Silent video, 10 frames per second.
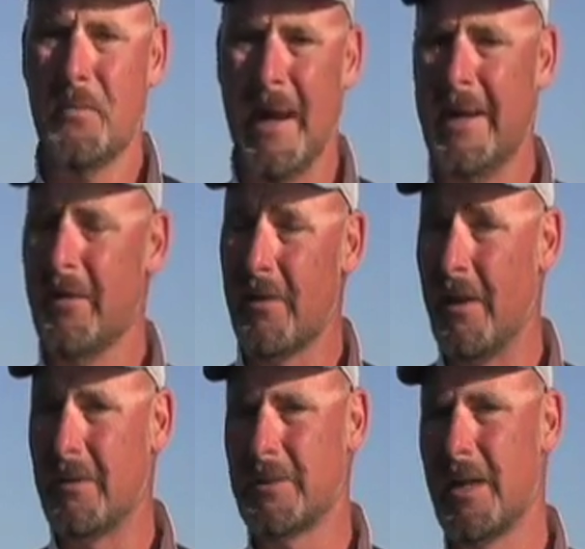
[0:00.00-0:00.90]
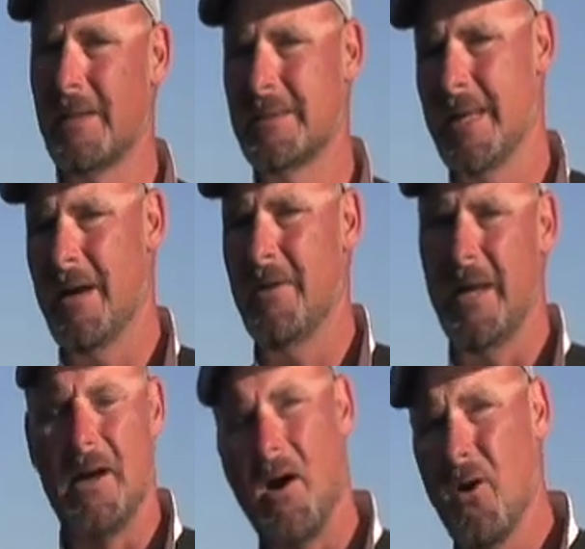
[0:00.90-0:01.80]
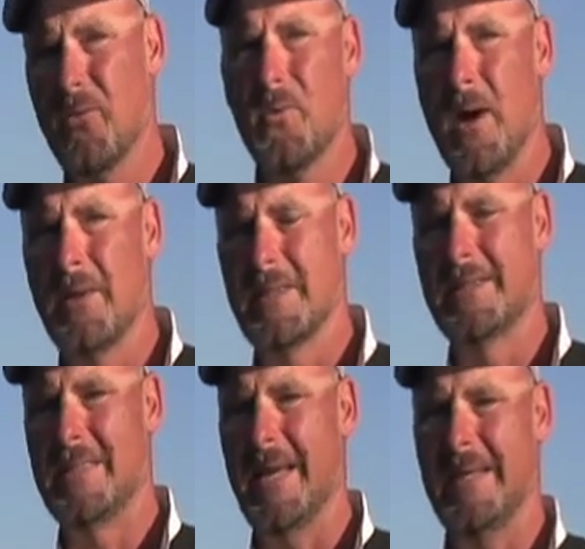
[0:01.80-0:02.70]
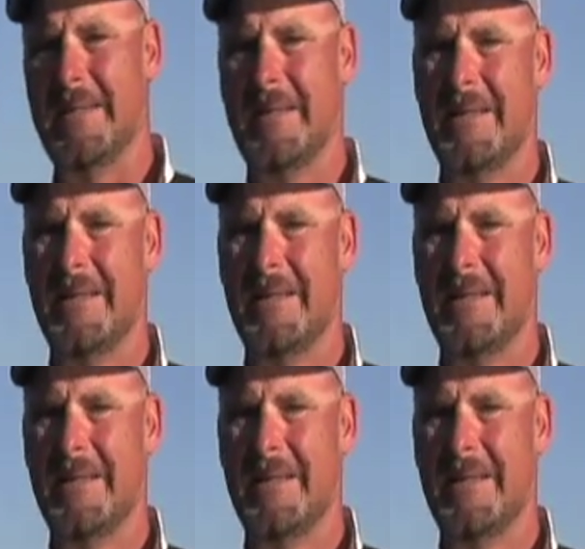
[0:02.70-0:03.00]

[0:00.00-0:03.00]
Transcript: right here in Contra Costa County and all throughout the state